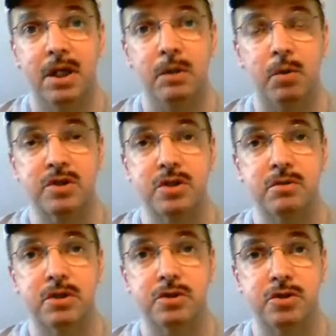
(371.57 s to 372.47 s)
He wants
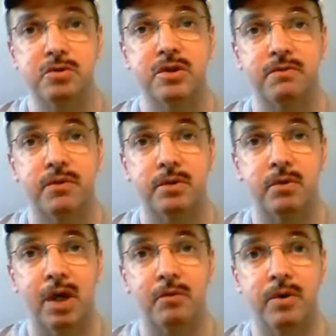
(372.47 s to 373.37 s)
you to choose Him for
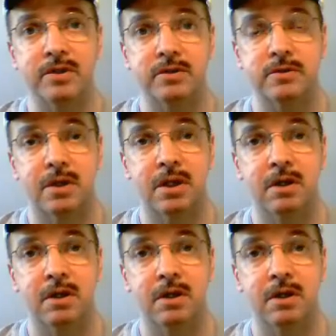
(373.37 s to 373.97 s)
the right reasons.